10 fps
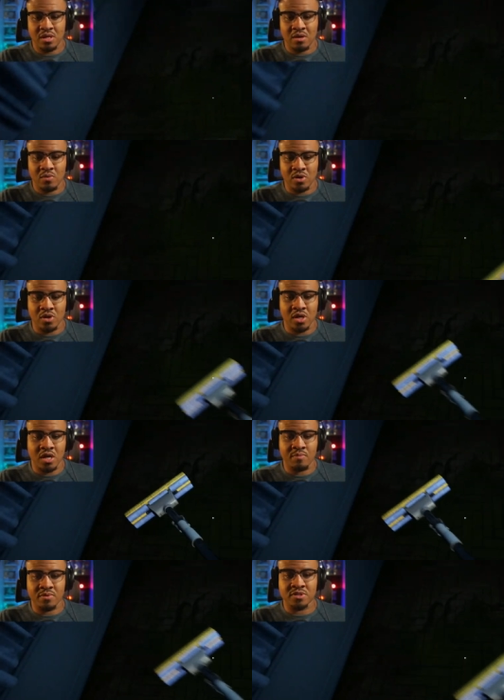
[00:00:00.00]
I'm gonna look
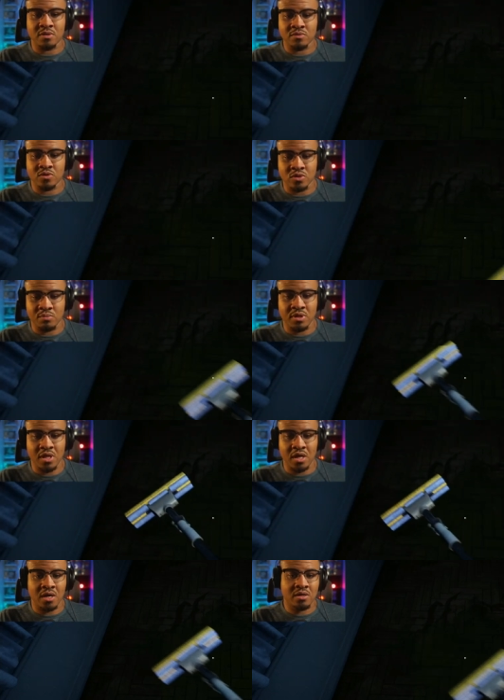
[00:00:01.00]
up and something's gonna be
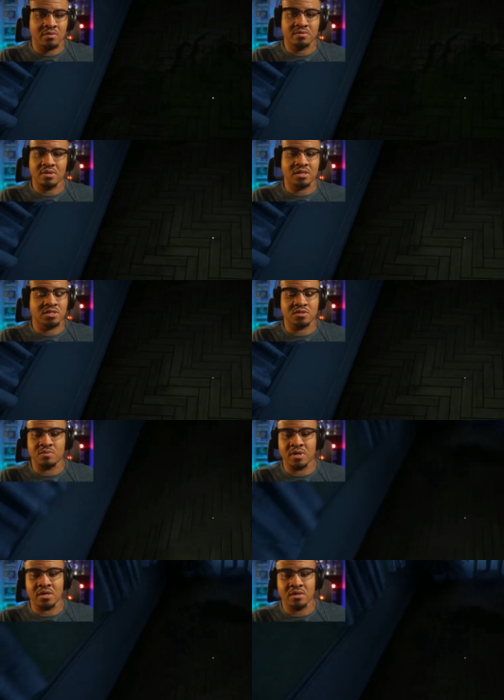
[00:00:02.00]
there. I
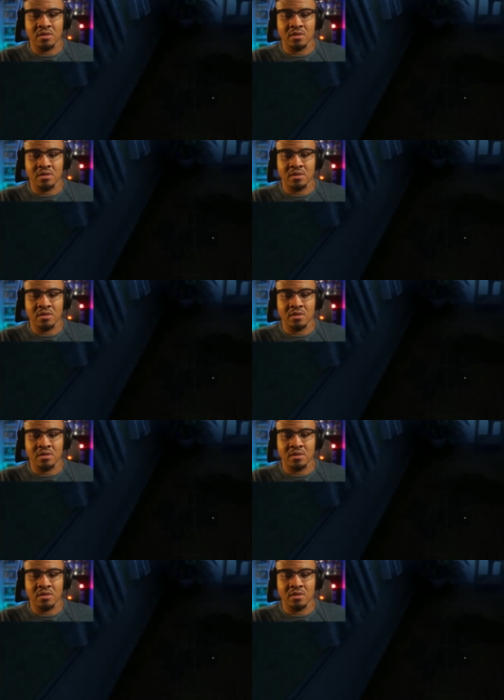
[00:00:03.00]
swear.